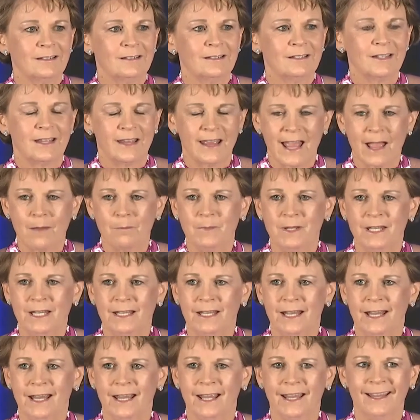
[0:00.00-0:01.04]
to that
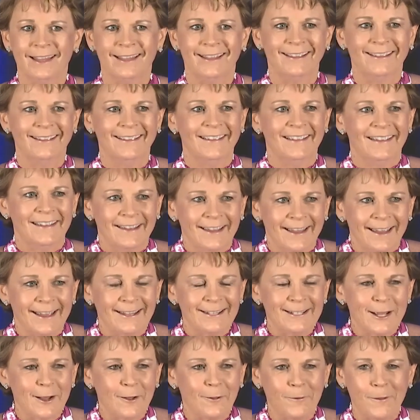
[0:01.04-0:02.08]
meeting
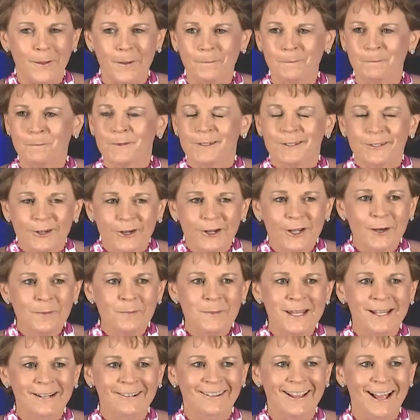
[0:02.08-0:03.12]
and tell them, you're going to
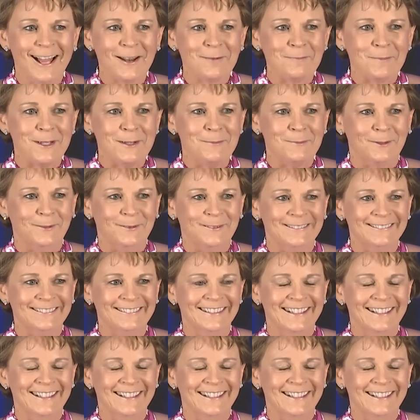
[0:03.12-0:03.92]
meet a lot of people.